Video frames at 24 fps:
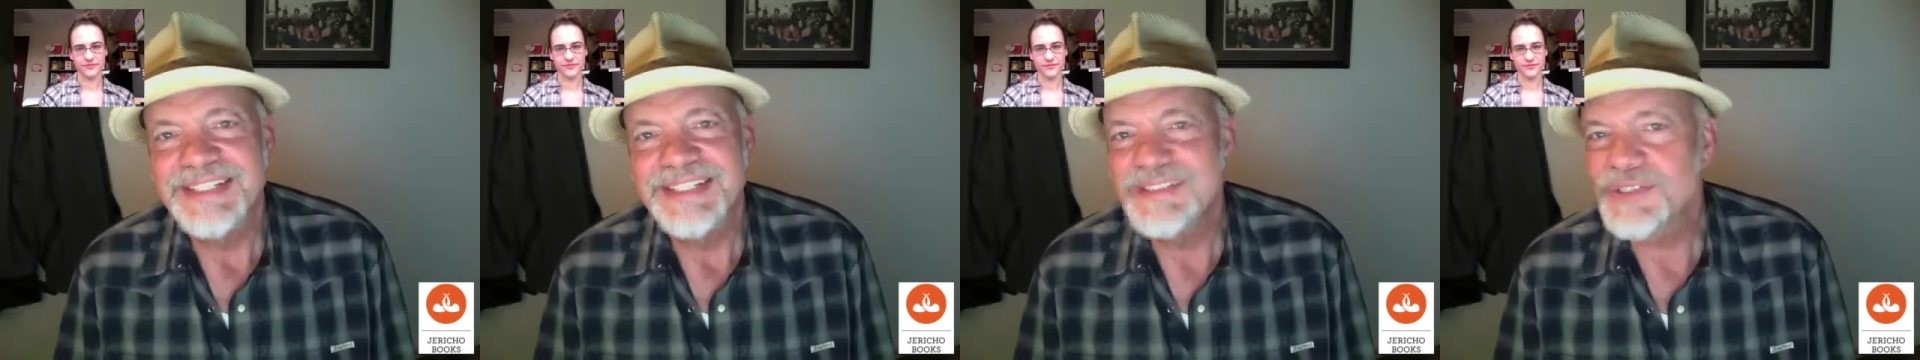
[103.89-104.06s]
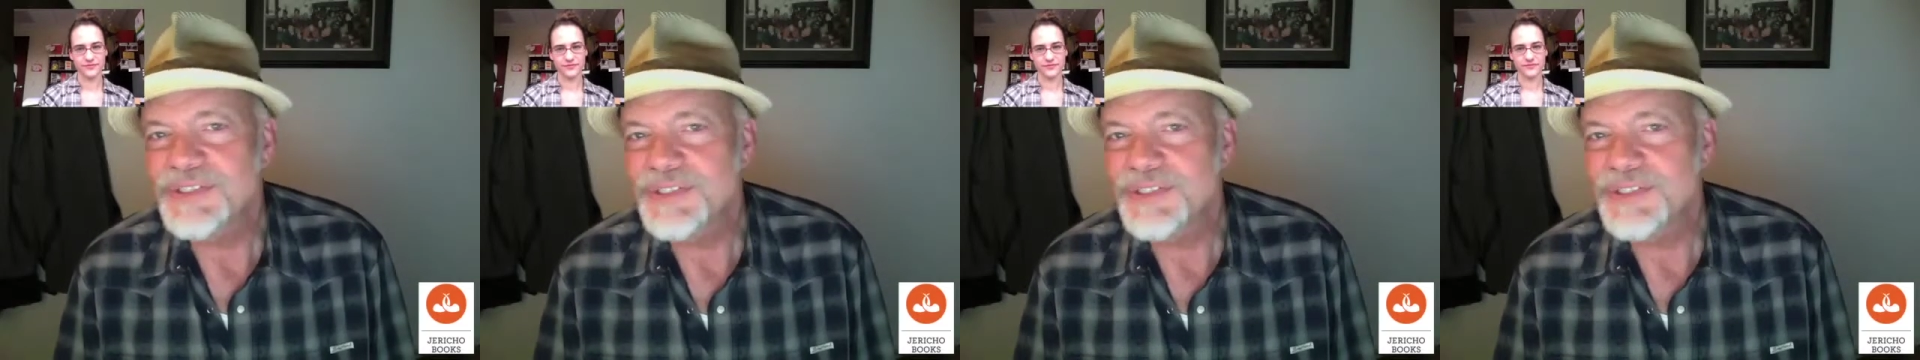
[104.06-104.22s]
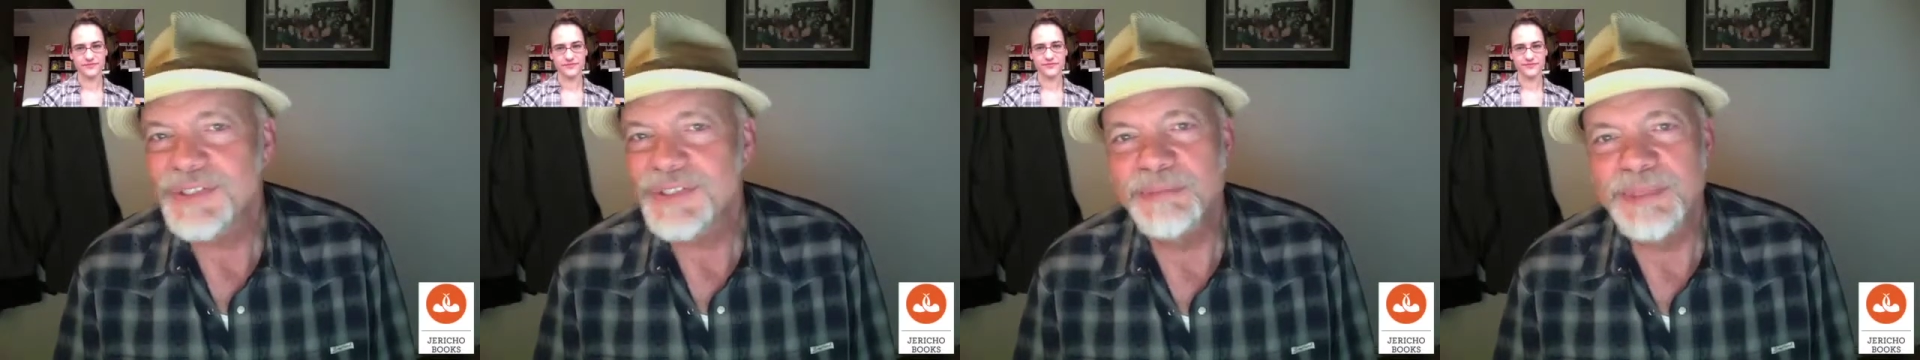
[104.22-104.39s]

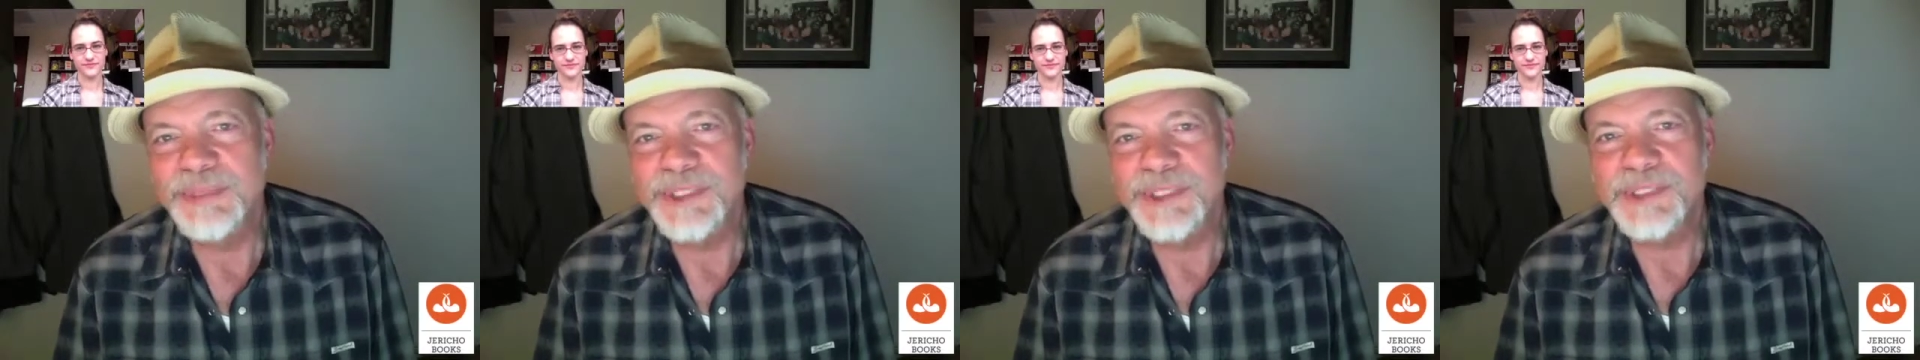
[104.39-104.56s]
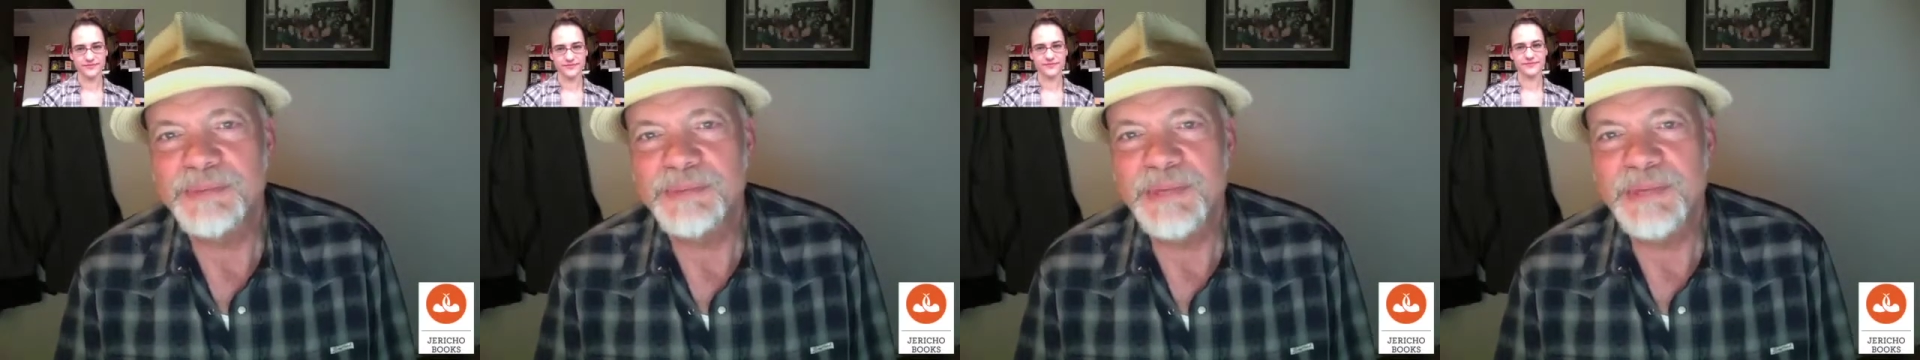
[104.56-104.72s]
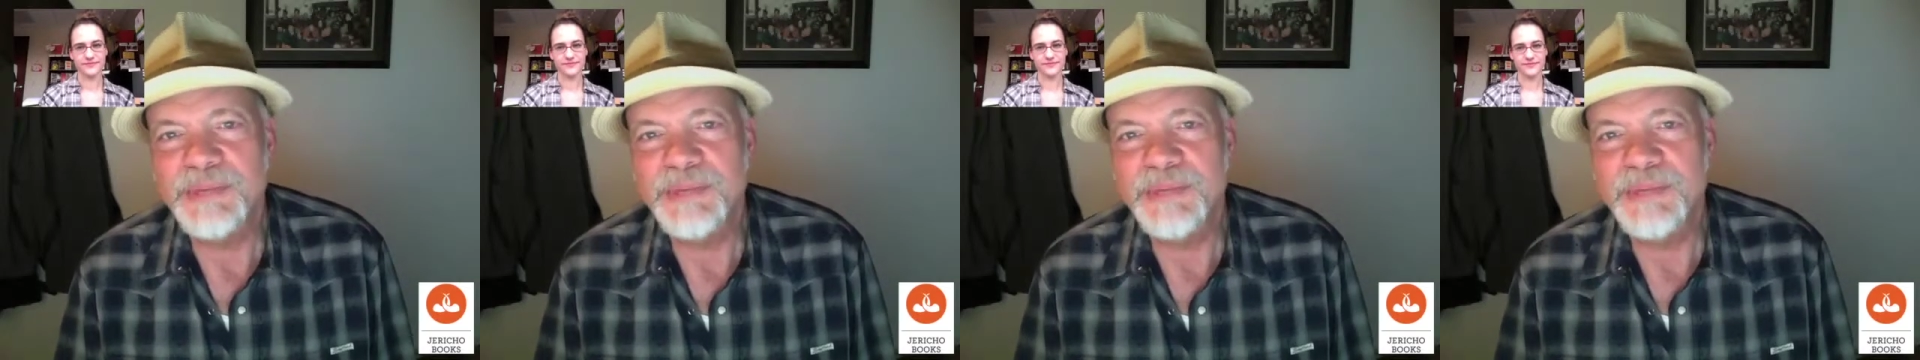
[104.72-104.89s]
it's just a
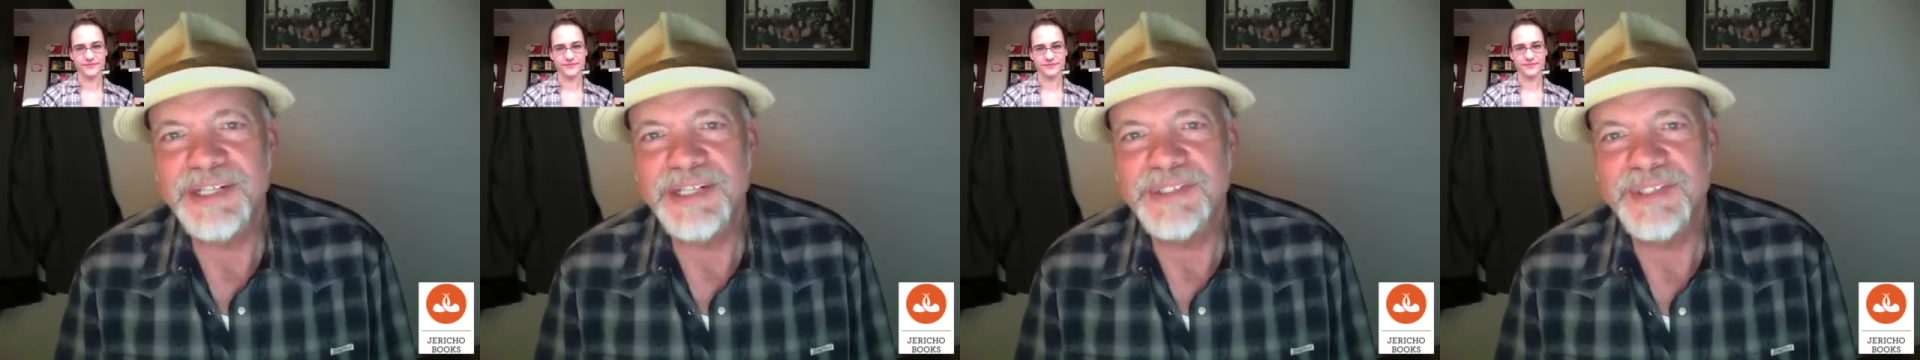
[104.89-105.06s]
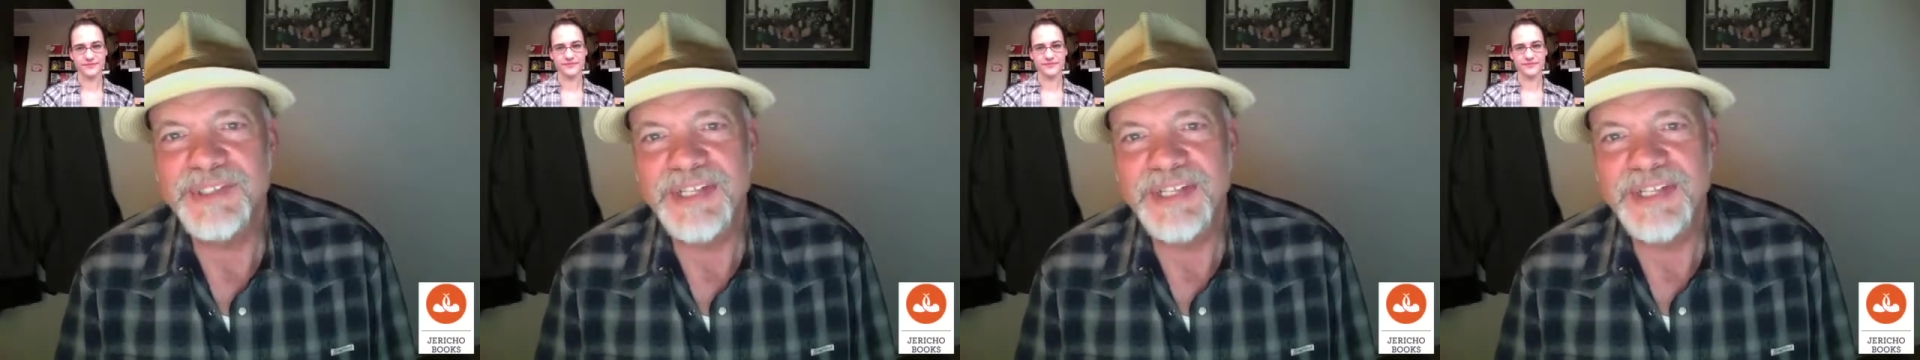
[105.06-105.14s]
mishmash